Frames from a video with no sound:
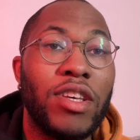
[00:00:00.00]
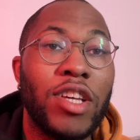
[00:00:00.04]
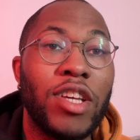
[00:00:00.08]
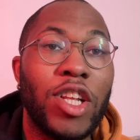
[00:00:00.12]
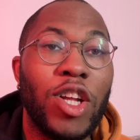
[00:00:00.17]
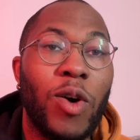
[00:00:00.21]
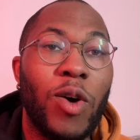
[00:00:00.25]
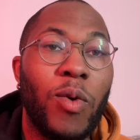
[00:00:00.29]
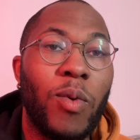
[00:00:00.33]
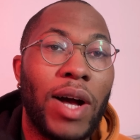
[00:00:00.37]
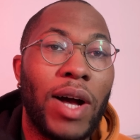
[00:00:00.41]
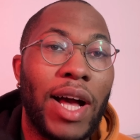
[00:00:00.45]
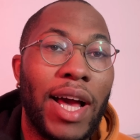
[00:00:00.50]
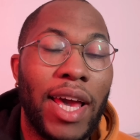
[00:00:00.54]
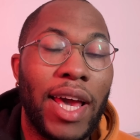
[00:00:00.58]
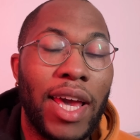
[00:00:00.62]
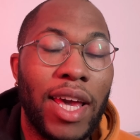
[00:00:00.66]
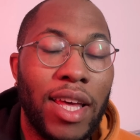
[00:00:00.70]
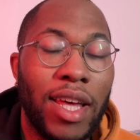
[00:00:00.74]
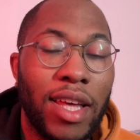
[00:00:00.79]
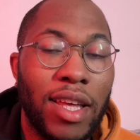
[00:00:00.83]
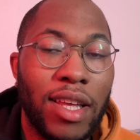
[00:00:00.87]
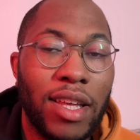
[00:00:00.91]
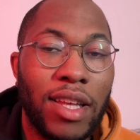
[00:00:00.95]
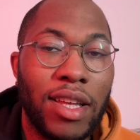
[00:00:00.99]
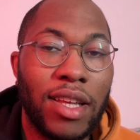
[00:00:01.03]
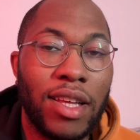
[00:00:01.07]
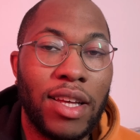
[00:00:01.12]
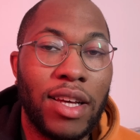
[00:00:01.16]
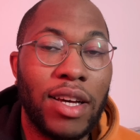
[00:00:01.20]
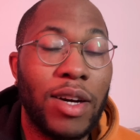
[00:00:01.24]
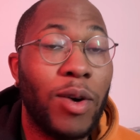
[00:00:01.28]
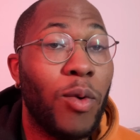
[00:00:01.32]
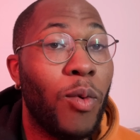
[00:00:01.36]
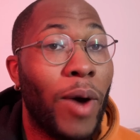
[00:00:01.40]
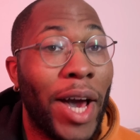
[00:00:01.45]
You know why
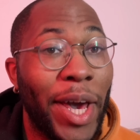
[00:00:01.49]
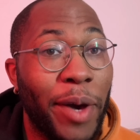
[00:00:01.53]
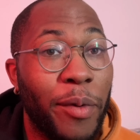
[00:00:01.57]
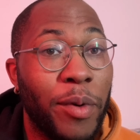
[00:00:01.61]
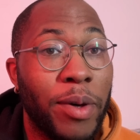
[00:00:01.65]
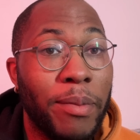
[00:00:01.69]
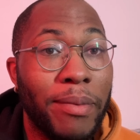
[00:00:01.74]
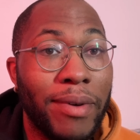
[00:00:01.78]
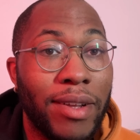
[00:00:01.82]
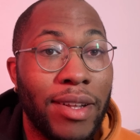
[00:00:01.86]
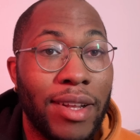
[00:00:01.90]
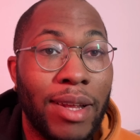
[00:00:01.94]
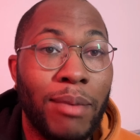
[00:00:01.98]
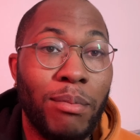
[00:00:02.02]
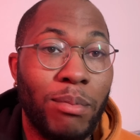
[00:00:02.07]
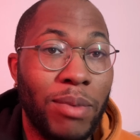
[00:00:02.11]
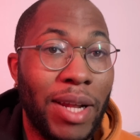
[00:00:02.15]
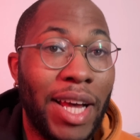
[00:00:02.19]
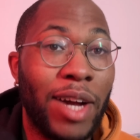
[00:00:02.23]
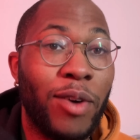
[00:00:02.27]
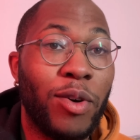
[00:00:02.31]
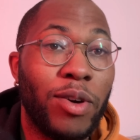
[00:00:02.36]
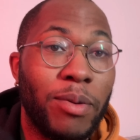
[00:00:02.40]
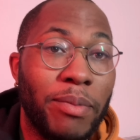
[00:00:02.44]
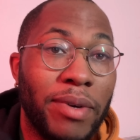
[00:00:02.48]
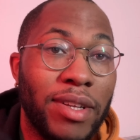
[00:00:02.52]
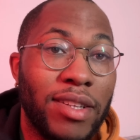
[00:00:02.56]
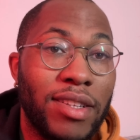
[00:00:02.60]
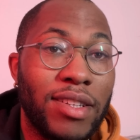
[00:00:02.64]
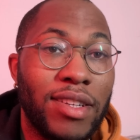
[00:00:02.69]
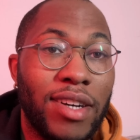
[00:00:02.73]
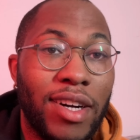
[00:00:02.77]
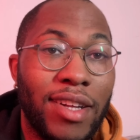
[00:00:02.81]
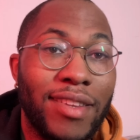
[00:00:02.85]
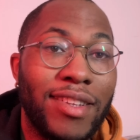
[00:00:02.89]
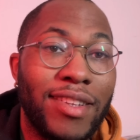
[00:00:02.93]
white women and black
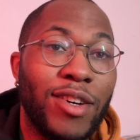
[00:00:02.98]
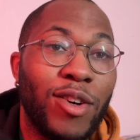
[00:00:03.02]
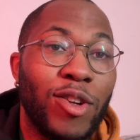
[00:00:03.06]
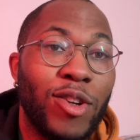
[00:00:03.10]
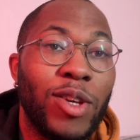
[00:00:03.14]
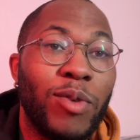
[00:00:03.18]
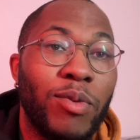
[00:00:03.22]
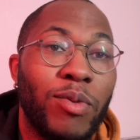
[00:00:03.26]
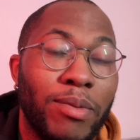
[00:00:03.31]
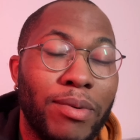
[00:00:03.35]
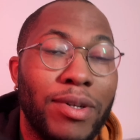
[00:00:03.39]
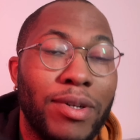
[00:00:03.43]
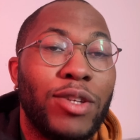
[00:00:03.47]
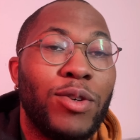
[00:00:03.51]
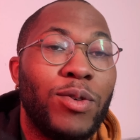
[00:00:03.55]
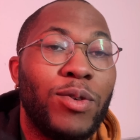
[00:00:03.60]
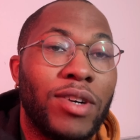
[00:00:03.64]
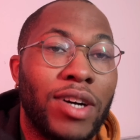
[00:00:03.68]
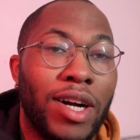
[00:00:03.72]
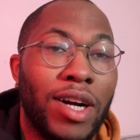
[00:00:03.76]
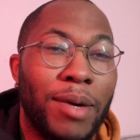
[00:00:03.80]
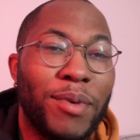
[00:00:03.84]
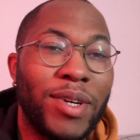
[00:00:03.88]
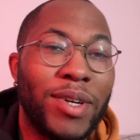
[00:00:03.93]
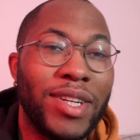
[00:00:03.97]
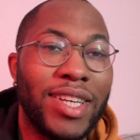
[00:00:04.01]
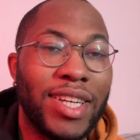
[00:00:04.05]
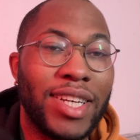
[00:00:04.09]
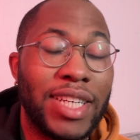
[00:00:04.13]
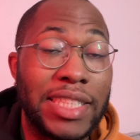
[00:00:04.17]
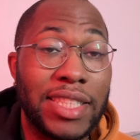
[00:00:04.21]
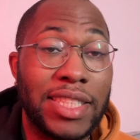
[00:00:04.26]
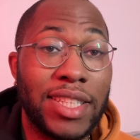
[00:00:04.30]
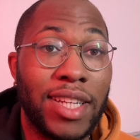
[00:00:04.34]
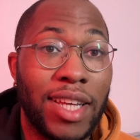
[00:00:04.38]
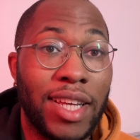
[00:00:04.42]
women are the only women who come on the
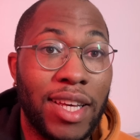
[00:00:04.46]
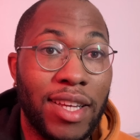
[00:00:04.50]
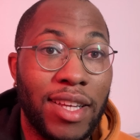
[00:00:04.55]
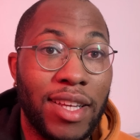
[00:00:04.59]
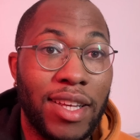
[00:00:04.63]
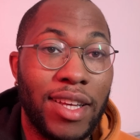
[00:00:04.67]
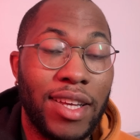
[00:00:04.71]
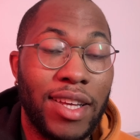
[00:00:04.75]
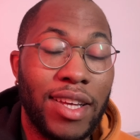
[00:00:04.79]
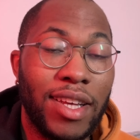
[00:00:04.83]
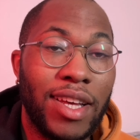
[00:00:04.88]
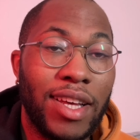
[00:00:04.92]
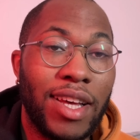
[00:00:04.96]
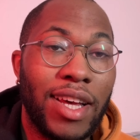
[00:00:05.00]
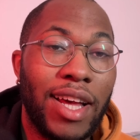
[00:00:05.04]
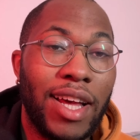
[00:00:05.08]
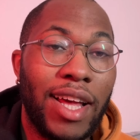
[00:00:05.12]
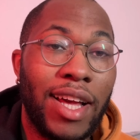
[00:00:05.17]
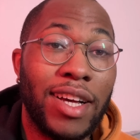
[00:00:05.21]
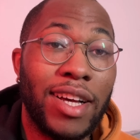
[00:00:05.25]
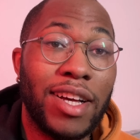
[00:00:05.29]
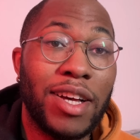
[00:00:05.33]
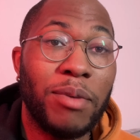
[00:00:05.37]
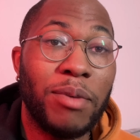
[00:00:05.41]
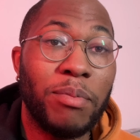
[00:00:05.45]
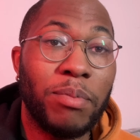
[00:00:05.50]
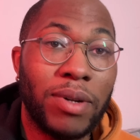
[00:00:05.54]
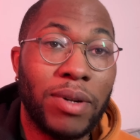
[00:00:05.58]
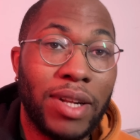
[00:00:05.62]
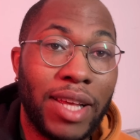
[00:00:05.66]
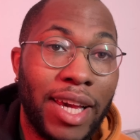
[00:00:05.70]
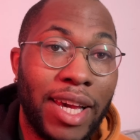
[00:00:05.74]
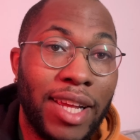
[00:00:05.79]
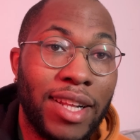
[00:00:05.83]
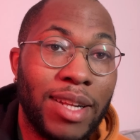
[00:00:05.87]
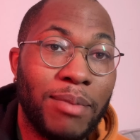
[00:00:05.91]
internet and
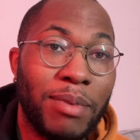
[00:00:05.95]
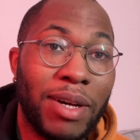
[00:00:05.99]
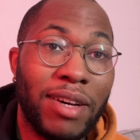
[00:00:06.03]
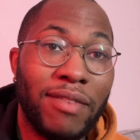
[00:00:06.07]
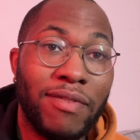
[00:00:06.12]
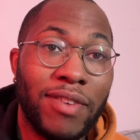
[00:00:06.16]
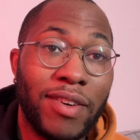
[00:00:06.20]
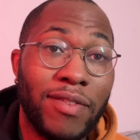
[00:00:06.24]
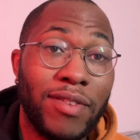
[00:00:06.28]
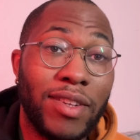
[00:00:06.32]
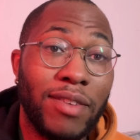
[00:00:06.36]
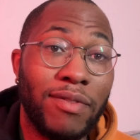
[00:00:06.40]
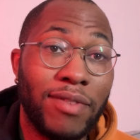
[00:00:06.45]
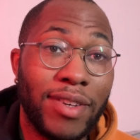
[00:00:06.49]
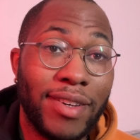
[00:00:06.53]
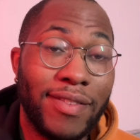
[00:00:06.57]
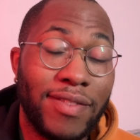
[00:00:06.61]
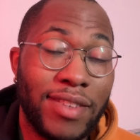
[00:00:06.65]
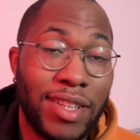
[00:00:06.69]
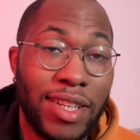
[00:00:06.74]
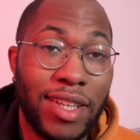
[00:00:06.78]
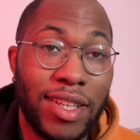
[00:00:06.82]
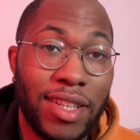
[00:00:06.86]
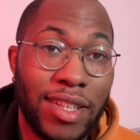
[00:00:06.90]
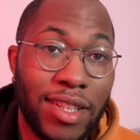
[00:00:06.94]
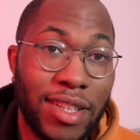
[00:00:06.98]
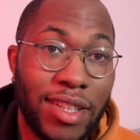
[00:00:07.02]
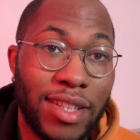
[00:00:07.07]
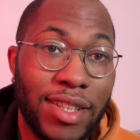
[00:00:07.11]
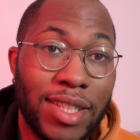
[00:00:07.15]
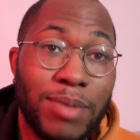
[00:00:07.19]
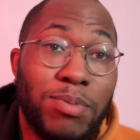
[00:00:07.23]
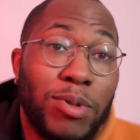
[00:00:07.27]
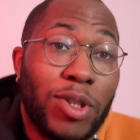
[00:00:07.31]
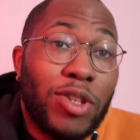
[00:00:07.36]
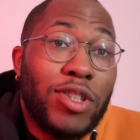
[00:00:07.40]
complain about 50-50?
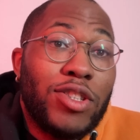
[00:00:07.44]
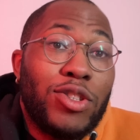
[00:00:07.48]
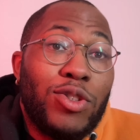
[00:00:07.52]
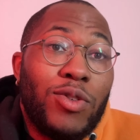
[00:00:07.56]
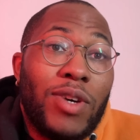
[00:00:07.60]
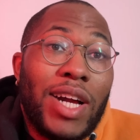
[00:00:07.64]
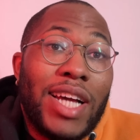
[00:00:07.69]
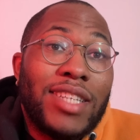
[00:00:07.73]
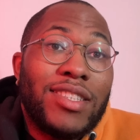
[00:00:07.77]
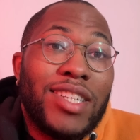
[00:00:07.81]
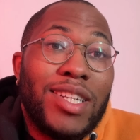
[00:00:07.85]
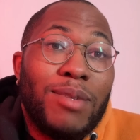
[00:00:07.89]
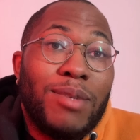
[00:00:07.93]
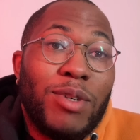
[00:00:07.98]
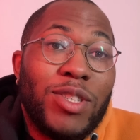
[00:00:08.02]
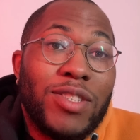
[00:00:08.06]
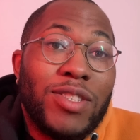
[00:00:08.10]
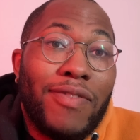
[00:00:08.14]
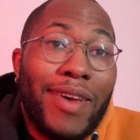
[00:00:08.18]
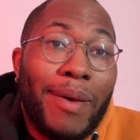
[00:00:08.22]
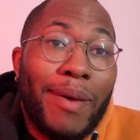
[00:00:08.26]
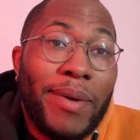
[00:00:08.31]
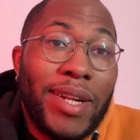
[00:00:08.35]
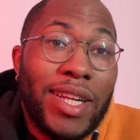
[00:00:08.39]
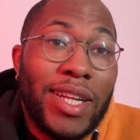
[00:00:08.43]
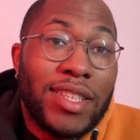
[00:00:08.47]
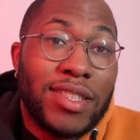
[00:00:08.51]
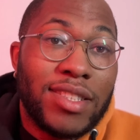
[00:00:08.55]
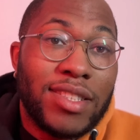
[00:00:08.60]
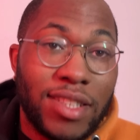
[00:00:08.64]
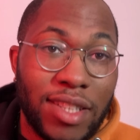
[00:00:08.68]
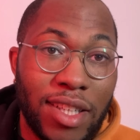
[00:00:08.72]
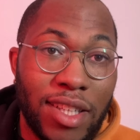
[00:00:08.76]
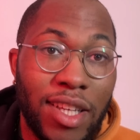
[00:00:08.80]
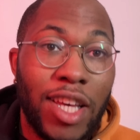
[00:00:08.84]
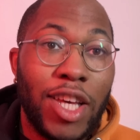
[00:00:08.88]
It's because you guys are the most
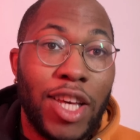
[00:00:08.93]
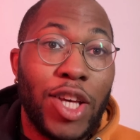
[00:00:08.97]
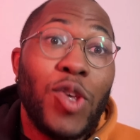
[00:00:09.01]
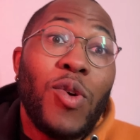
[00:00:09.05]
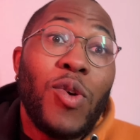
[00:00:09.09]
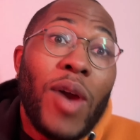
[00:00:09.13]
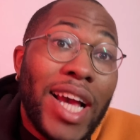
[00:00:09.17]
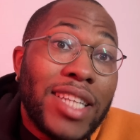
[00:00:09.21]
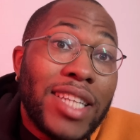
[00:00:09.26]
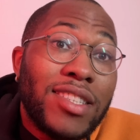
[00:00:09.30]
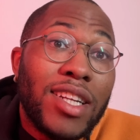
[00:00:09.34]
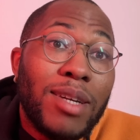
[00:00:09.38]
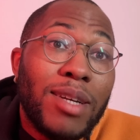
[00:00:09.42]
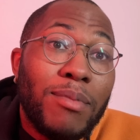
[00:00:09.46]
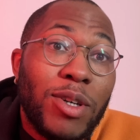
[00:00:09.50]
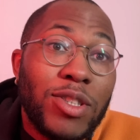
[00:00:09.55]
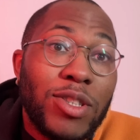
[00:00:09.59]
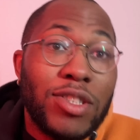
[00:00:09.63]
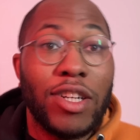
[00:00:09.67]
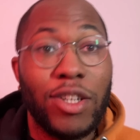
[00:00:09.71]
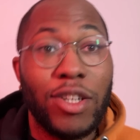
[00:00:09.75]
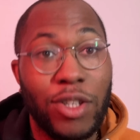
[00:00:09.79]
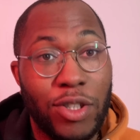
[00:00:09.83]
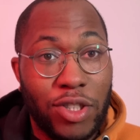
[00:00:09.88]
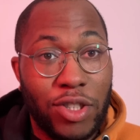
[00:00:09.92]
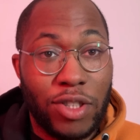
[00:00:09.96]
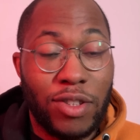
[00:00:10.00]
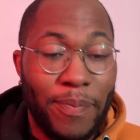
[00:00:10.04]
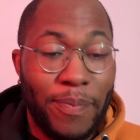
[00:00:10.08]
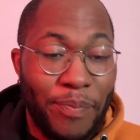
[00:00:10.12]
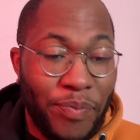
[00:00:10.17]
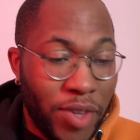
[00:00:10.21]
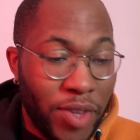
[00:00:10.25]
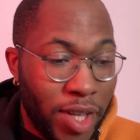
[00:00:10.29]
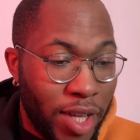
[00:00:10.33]
feminist. You guys are the most delusional.